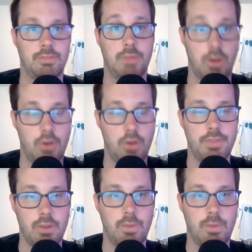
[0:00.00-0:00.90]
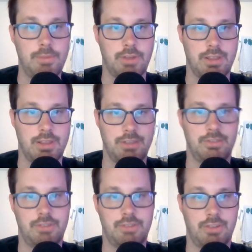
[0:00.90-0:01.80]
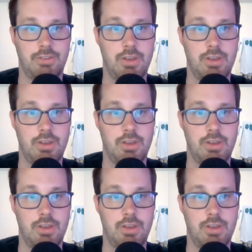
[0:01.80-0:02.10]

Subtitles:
but on their website they suggest